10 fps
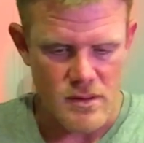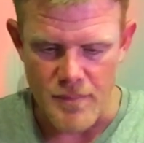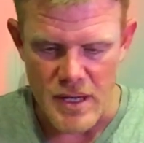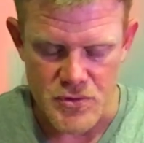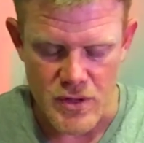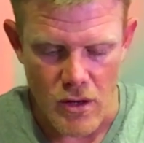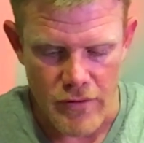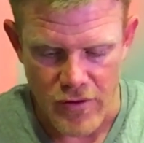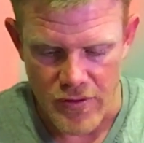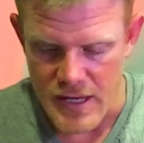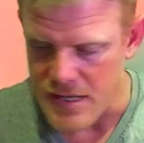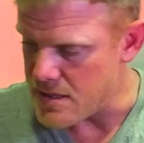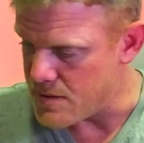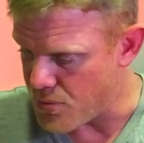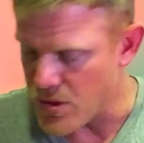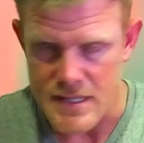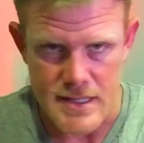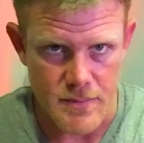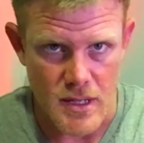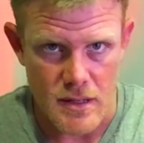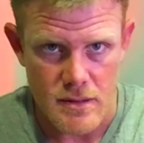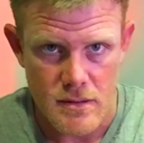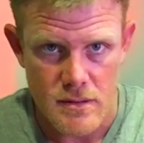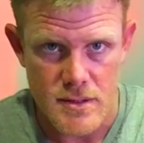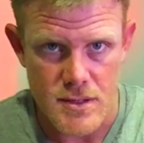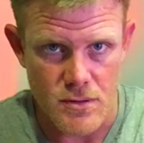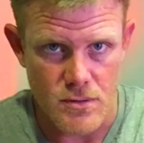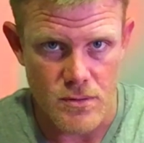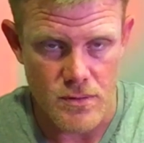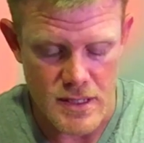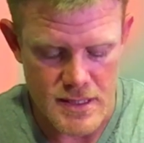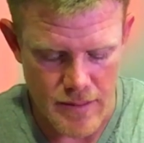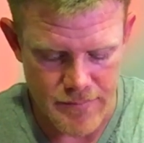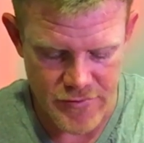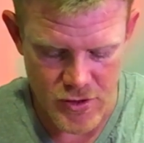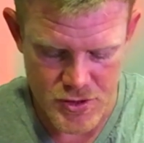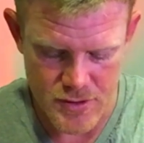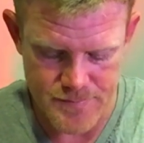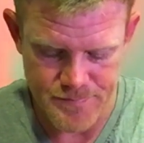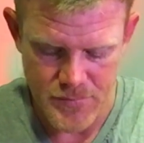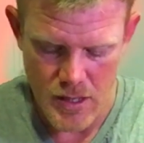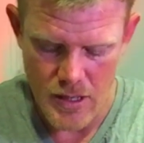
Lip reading: The battery life on these is pretty similar to the dumb version.